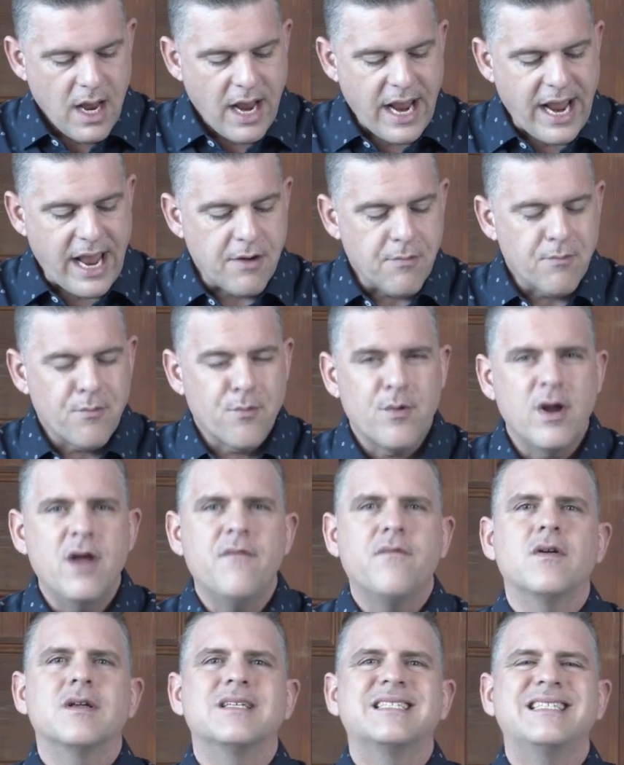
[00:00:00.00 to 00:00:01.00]
"And
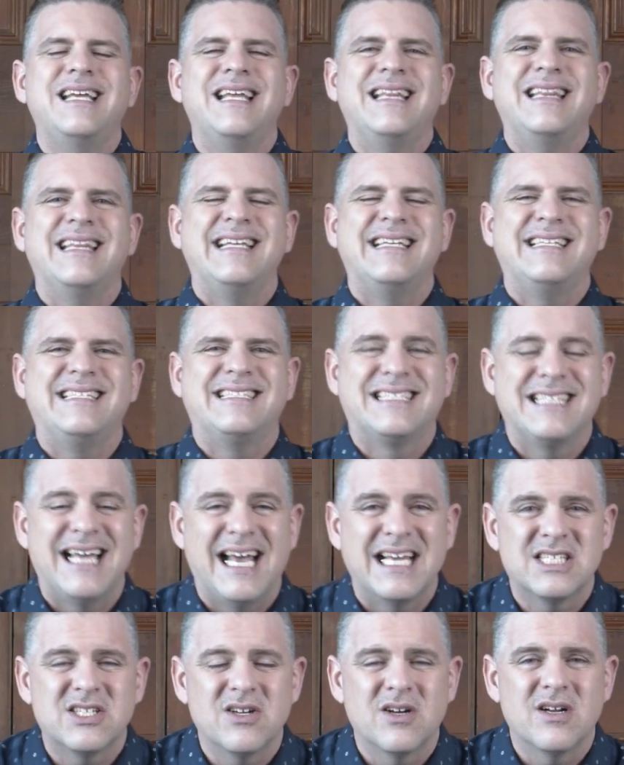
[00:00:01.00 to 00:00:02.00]
rivers in the
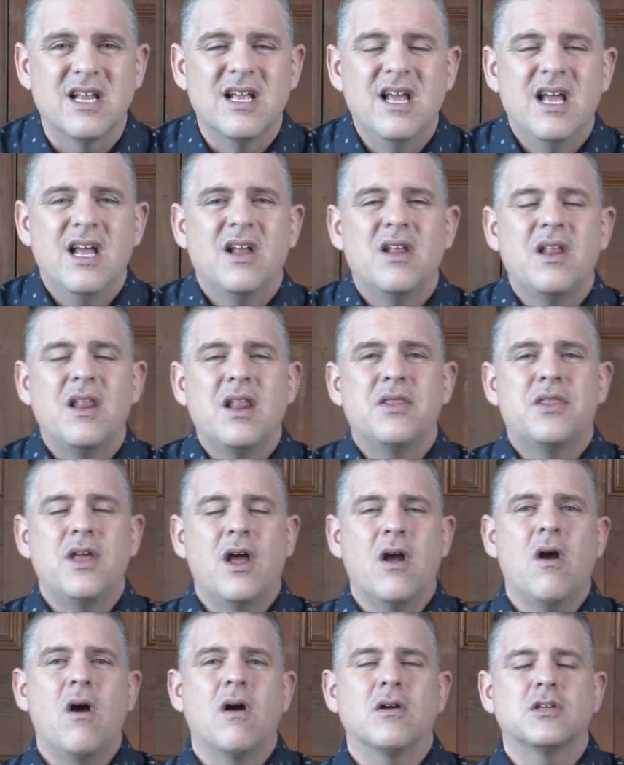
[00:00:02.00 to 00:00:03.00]
desert."
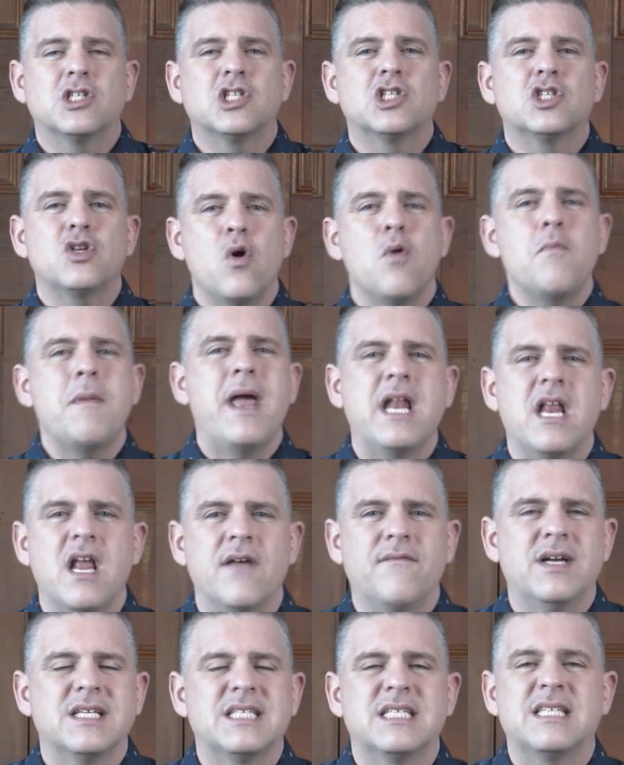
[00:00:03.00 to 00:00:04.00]
There are so many
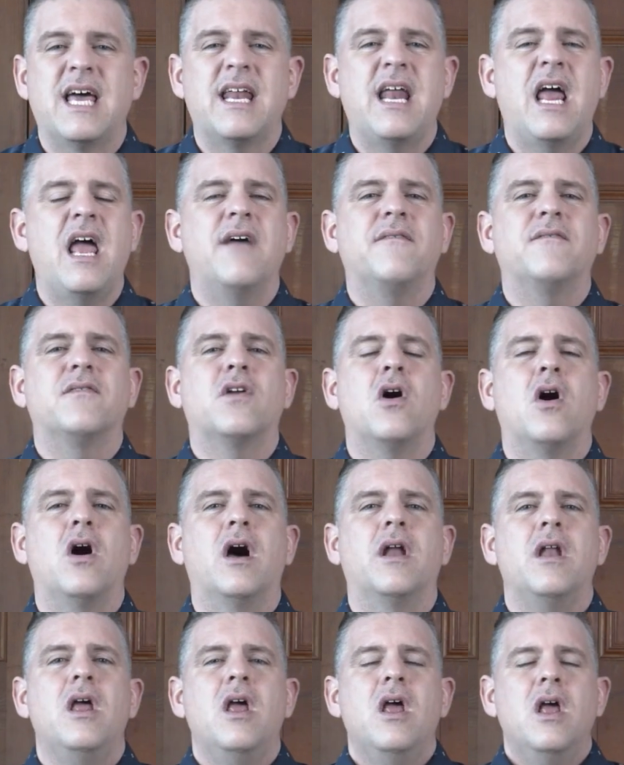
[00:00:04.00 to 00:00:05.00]
of us that have
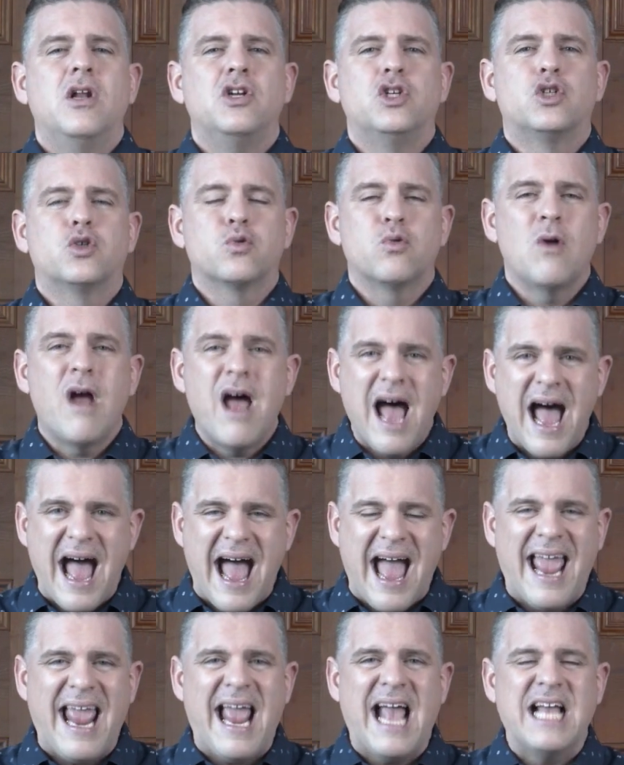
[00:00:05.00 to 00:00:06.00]
gone
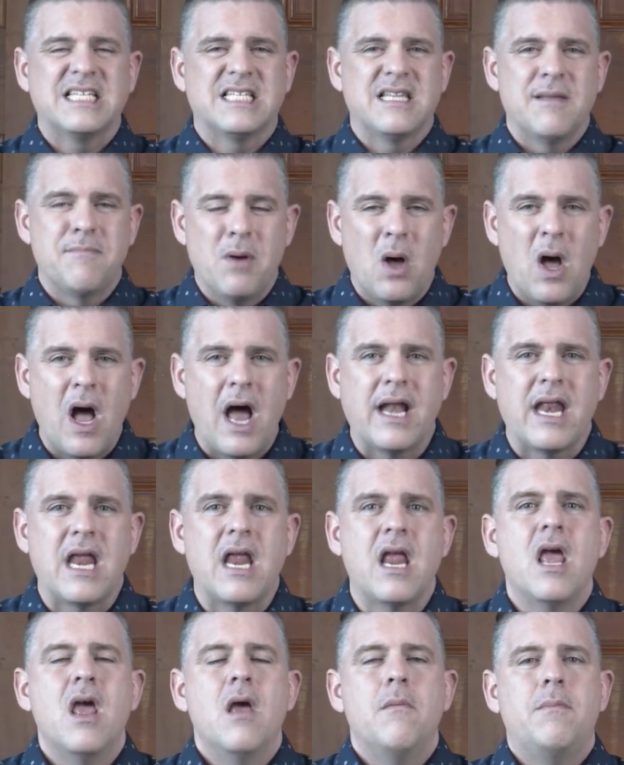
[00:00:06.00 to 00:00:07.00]
dry as the
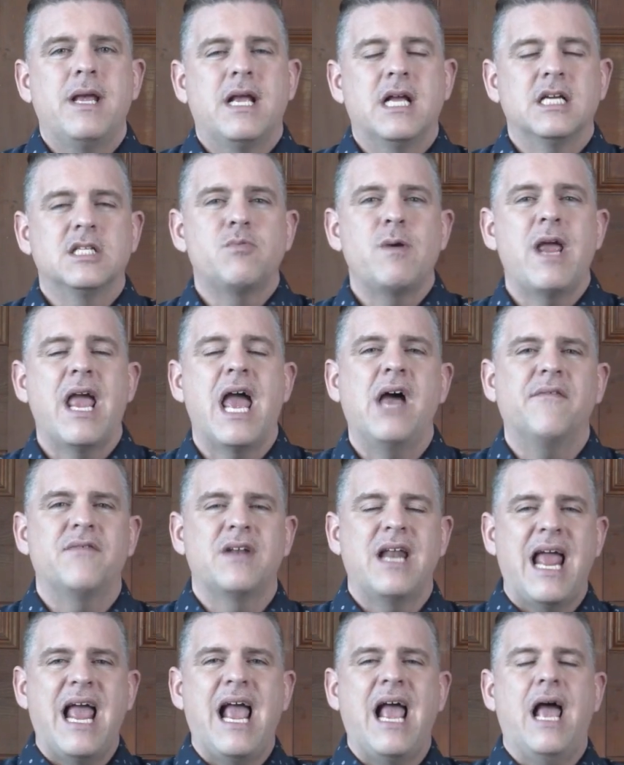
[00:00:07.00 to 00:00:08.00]
body because we haven't
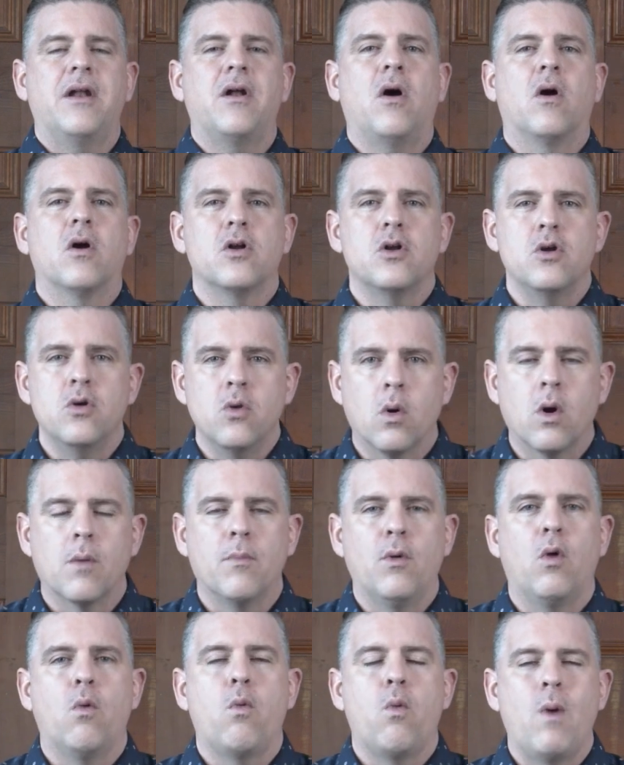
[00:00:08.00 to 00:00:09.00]
had our
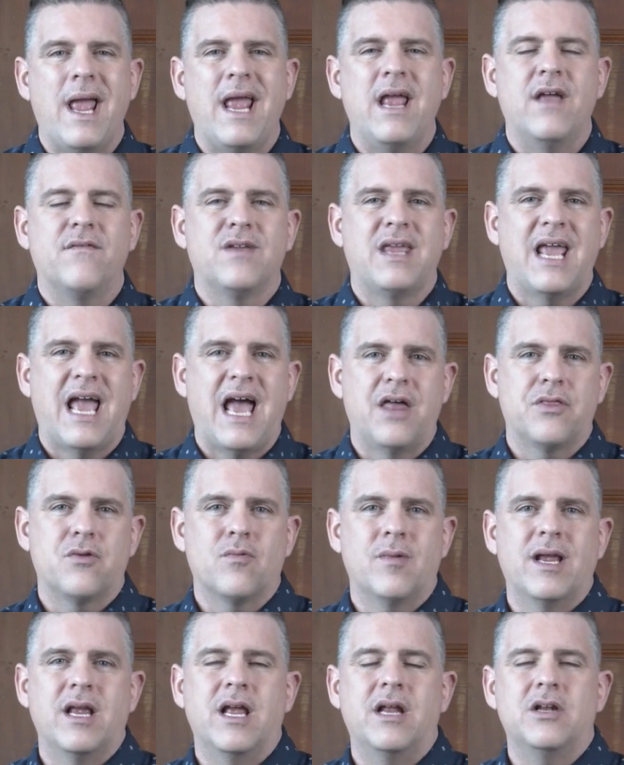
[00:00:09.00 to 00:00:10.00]
normal way of
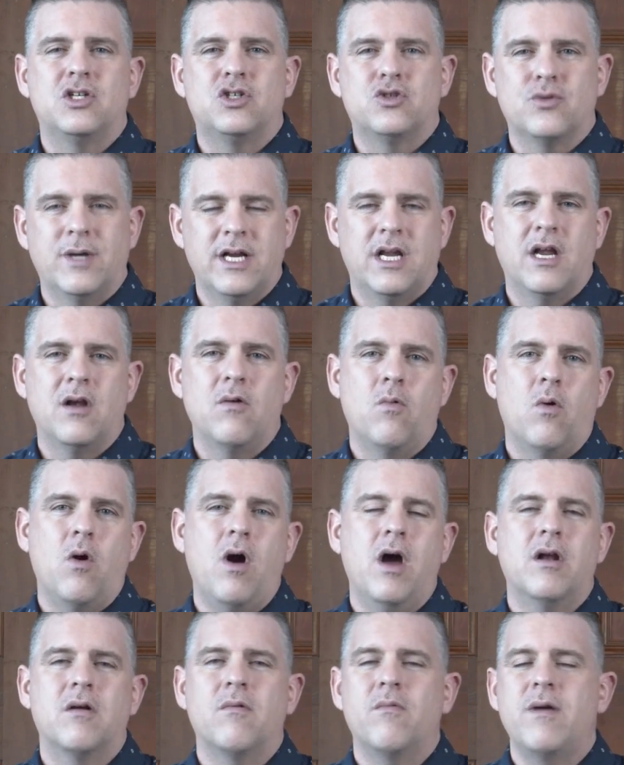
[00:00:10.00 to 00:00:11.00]
gathering and drinking
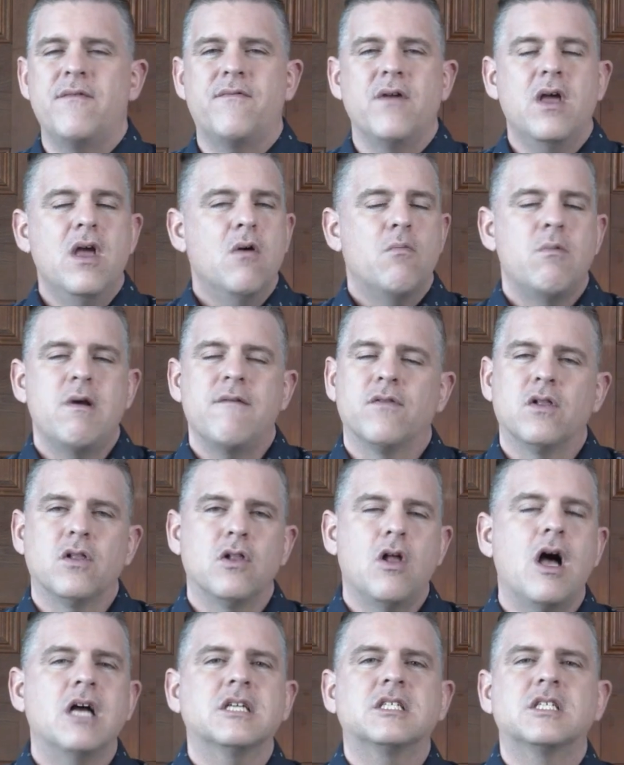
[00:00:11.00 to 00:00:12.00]
water. We've
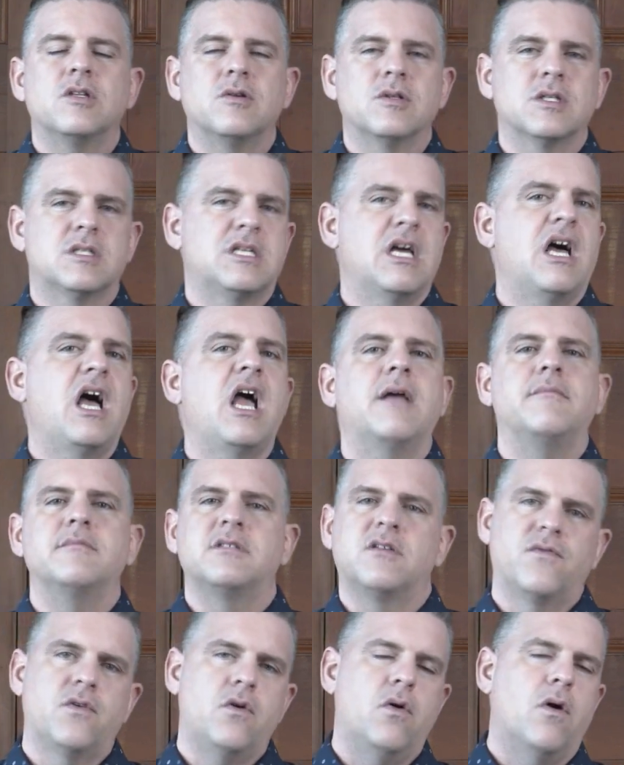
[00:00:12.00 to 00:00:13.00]
lost those
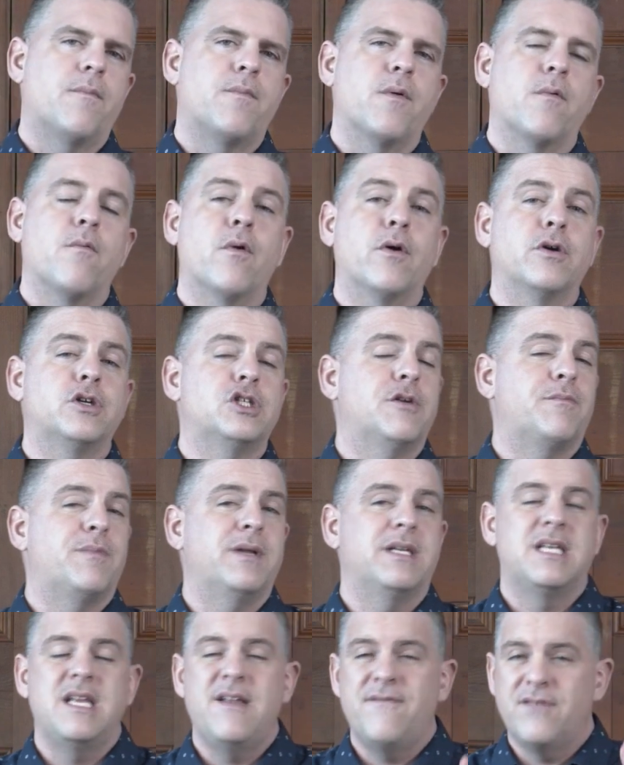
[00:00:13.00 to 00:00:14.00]
times of corporate worship.
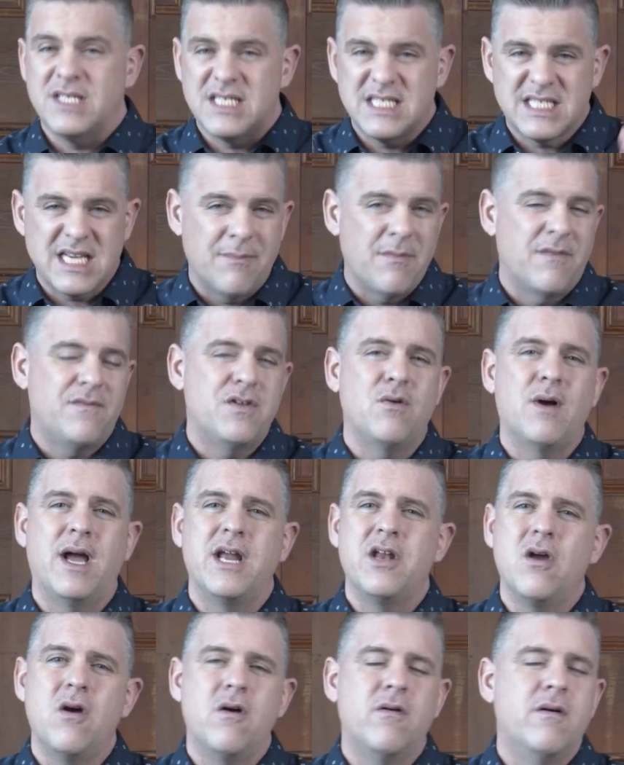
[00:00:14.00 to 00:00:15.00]
And even some of you I
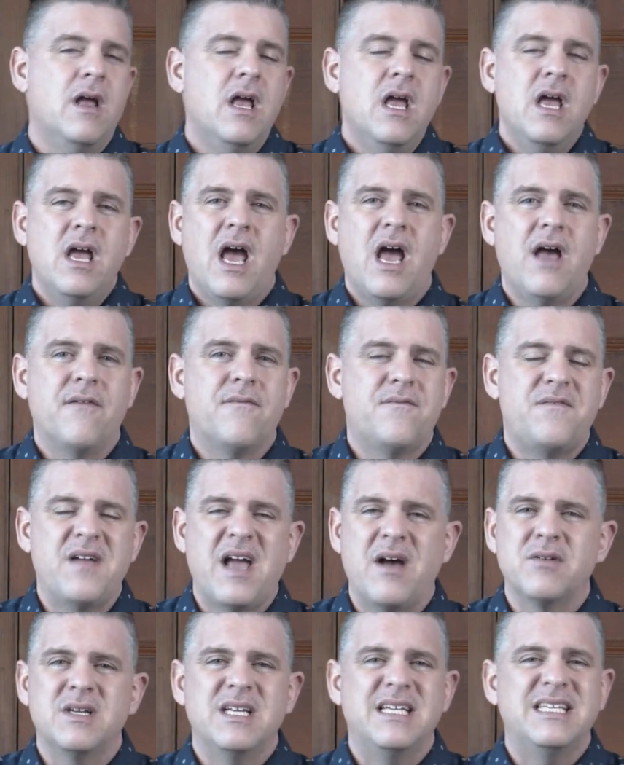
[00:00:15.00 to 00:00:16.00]
know have
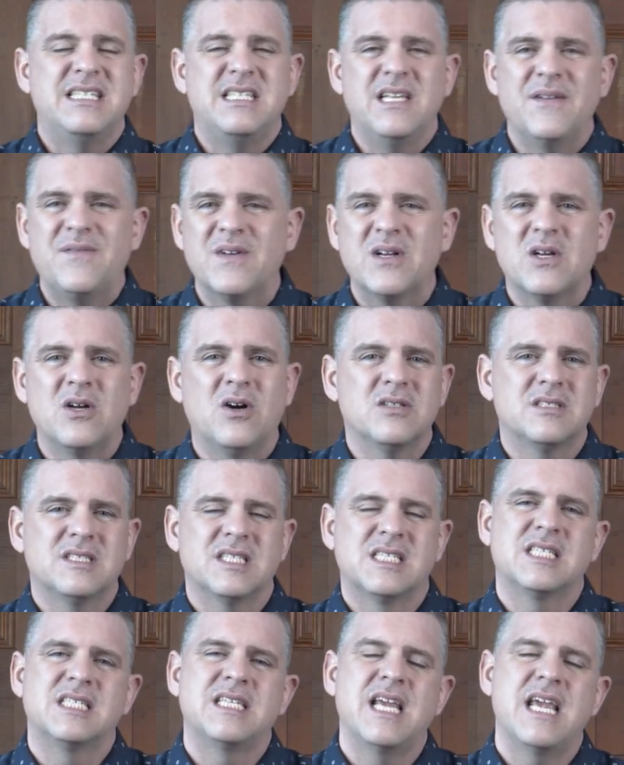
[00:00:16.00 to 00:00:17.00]
found it difficult to
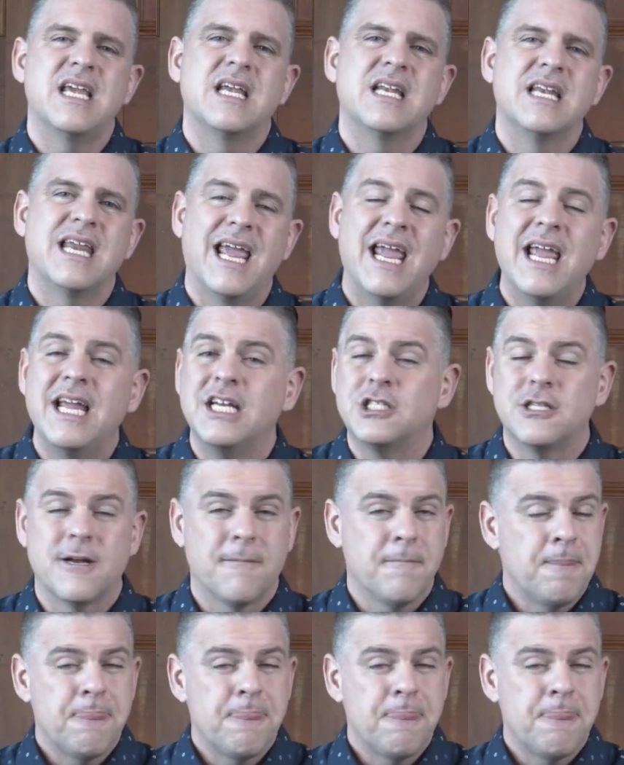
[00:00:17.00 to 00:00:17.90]
stay engaged.